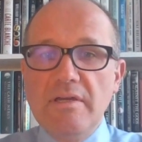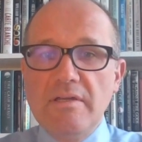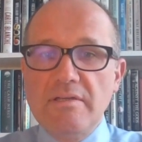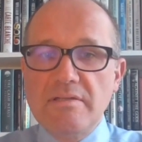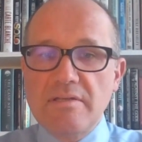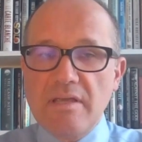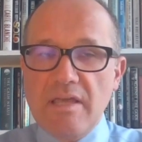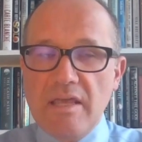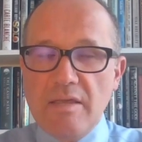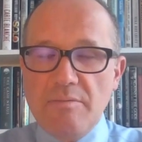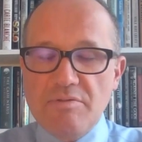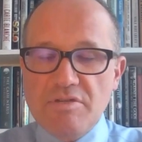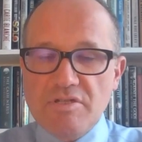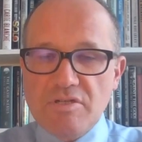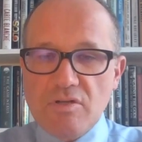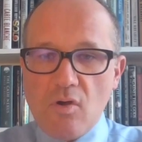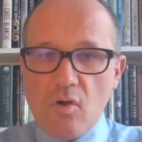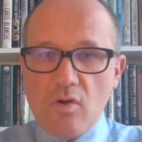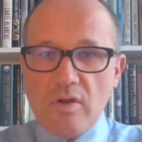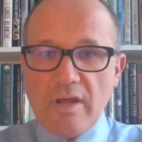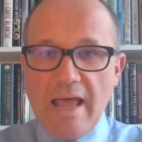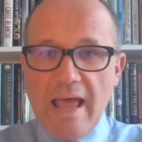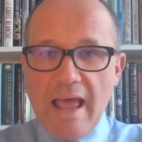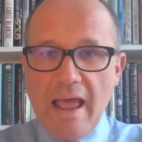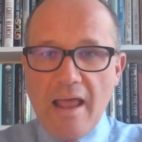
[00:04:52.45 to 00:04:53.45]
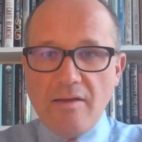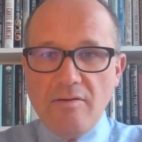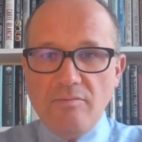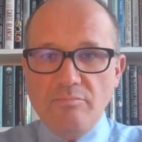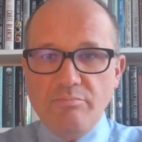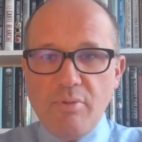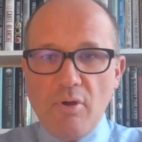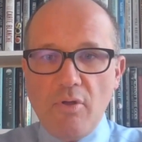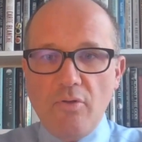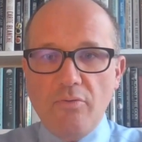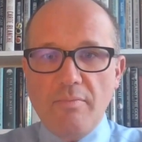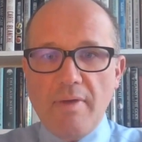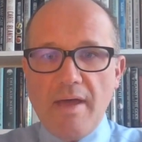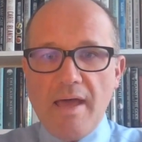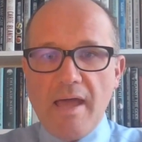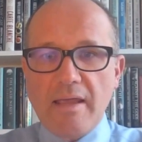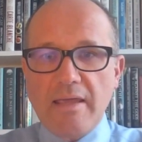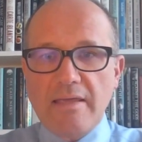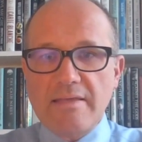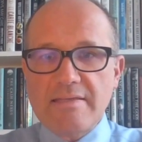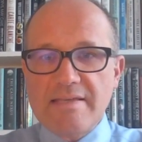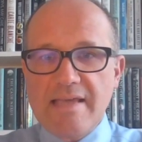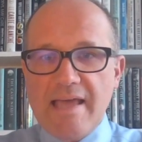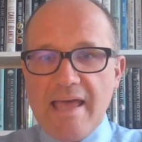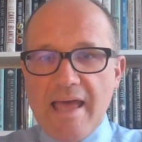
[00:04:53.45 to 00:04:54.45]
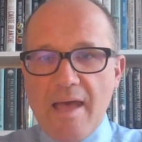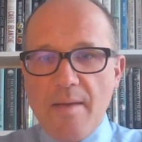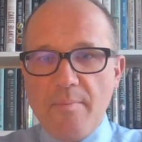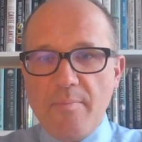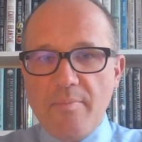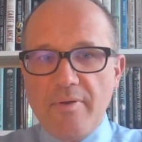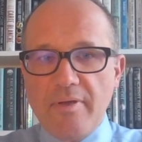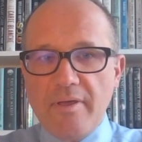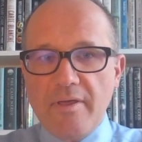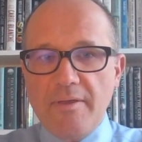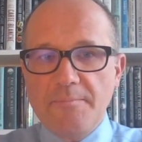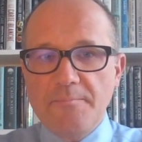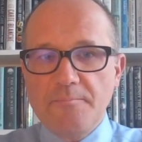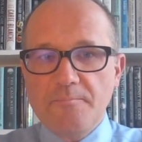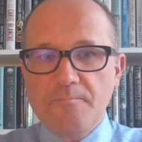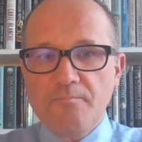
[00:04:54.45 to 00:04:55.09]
to keep stock and bond markets happy.